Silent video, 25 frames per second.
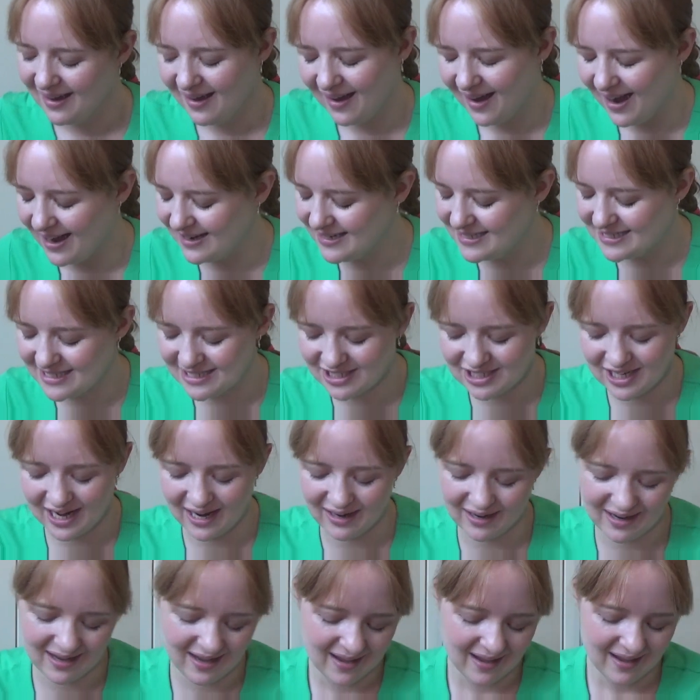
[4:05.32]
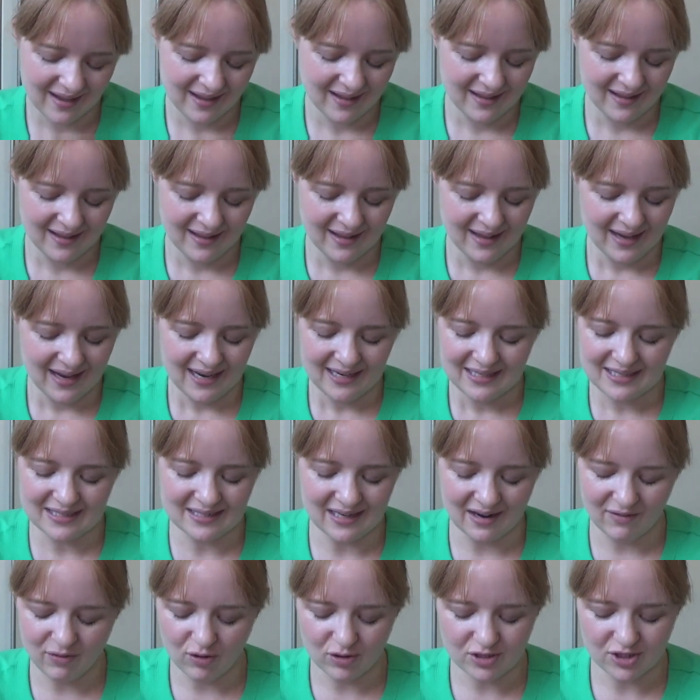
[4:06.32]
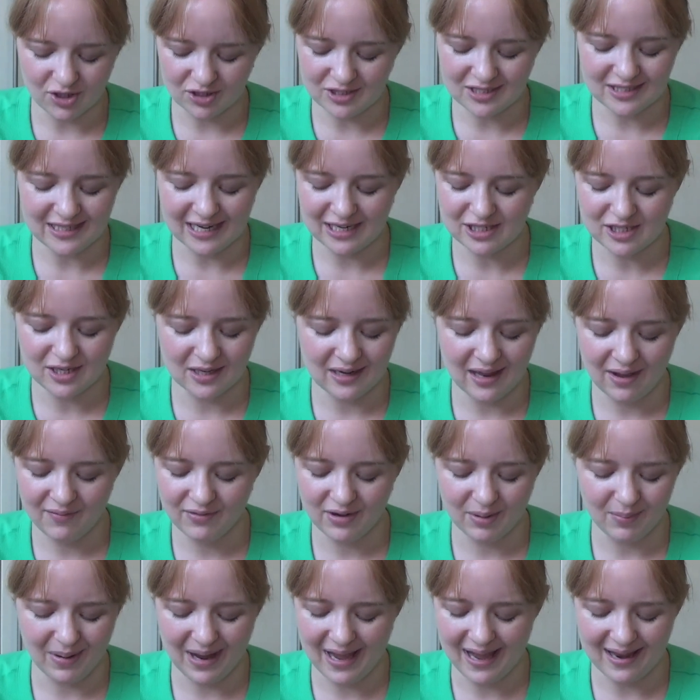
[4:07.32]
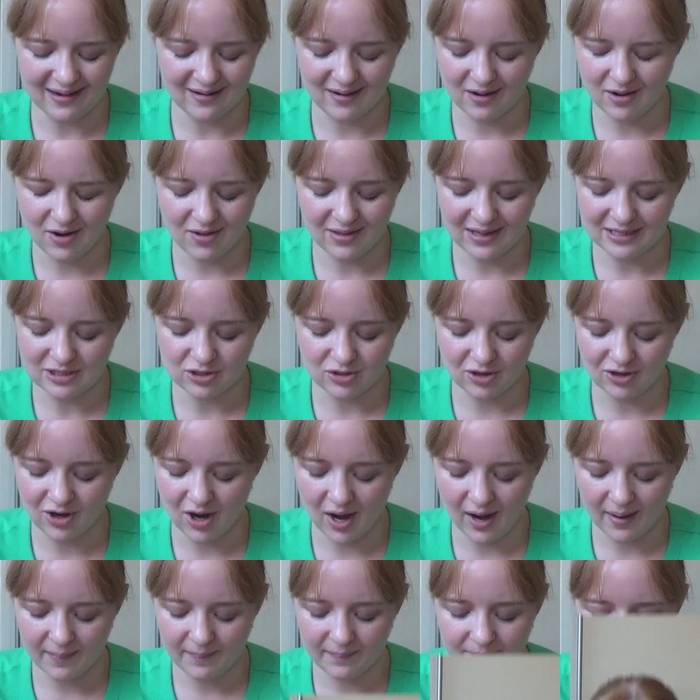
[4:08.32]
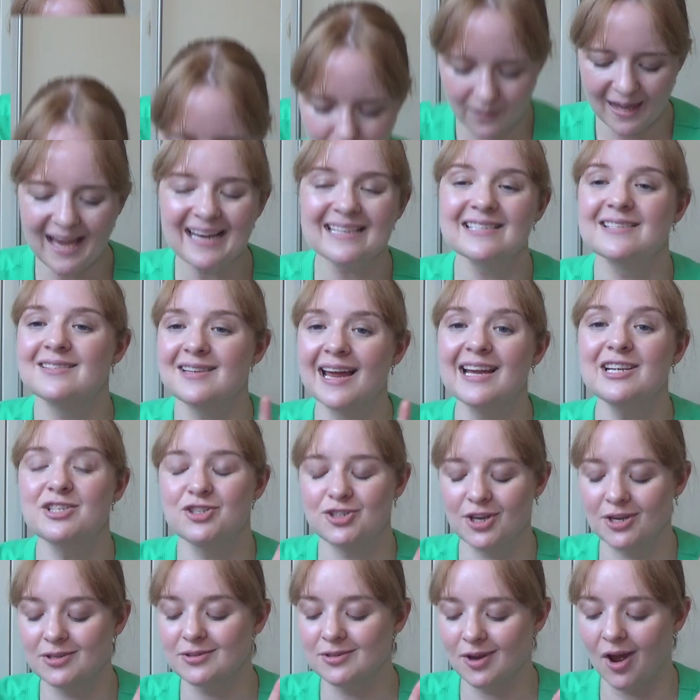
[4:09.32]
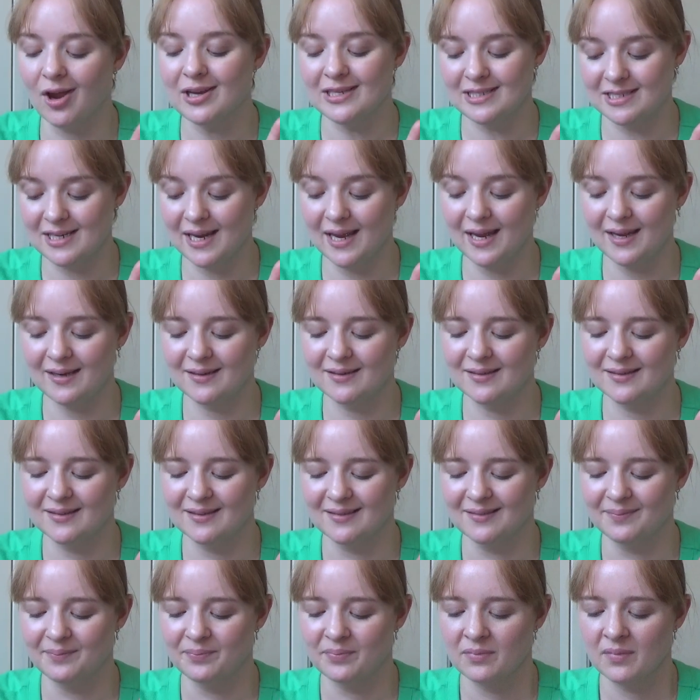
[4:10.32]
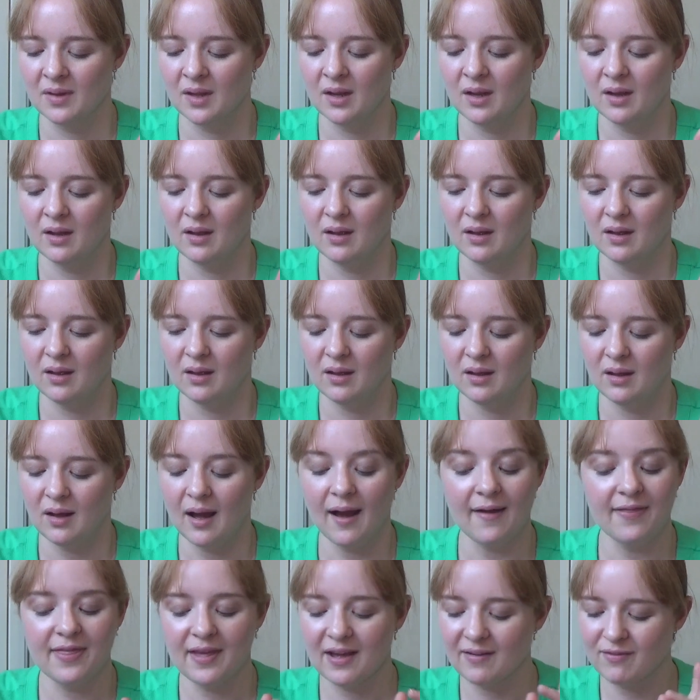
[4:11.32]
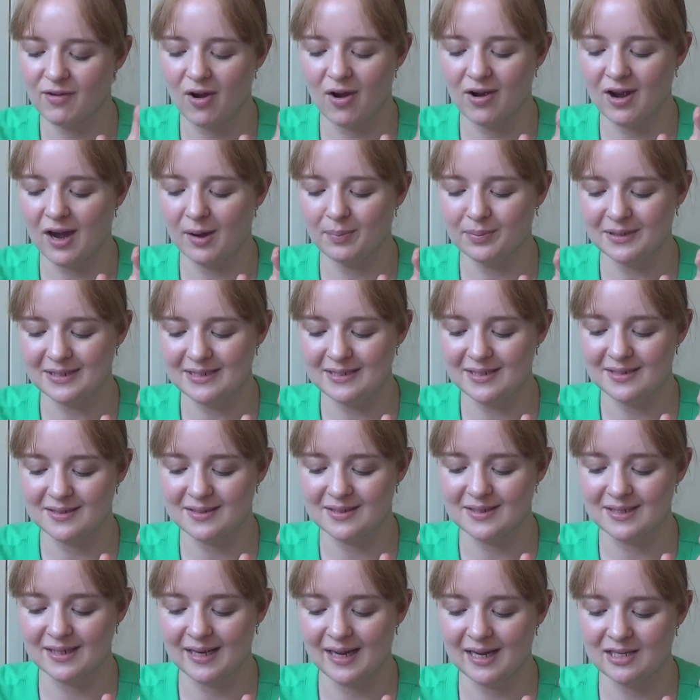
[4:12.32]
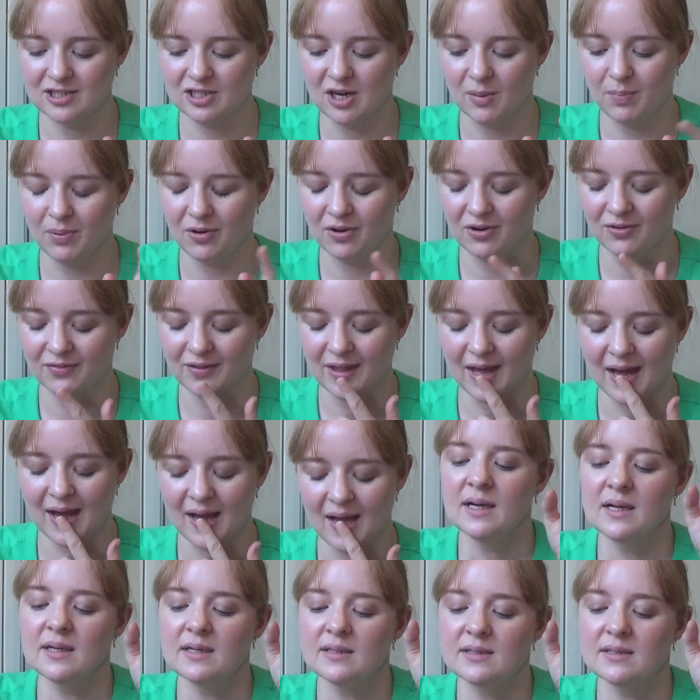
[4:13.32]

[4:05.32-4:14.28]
I need to check because I've also got station 11 in my head and I know that's not right. Yeah, station 19. I think I've got a couple of seasons to catch up on of that.